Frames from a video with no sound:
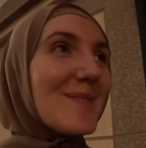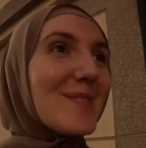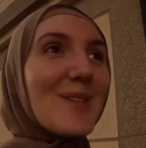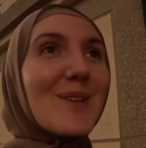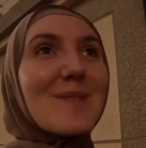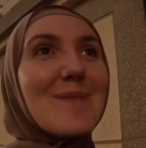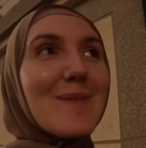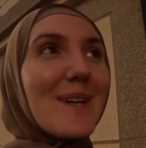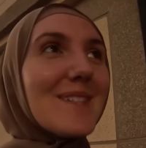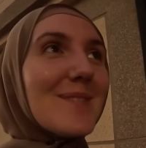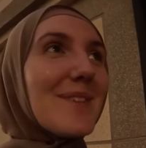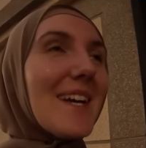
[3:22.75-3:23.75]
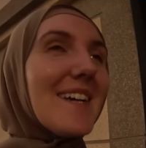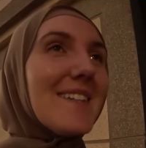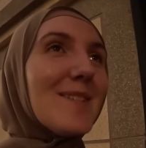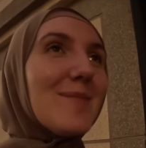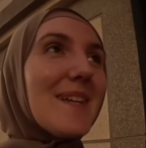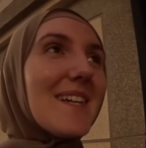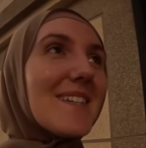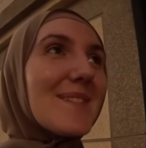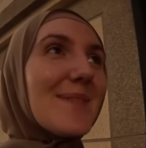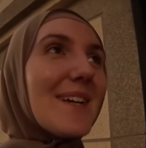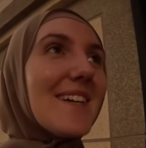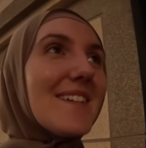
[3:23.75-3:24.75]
chocolate bars that we had in our bag as well.